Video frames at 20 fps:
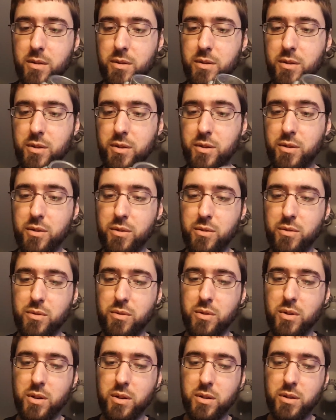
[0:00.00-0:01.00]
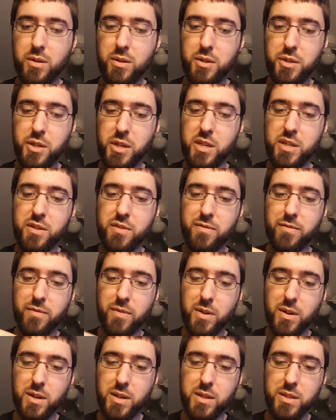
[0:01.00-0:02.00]
to change
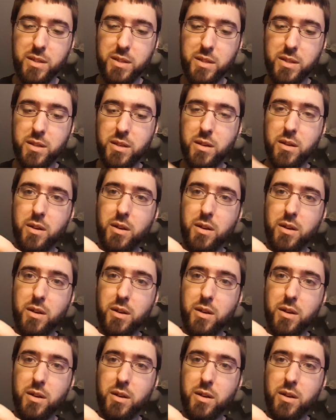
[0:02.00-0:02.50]
fonts,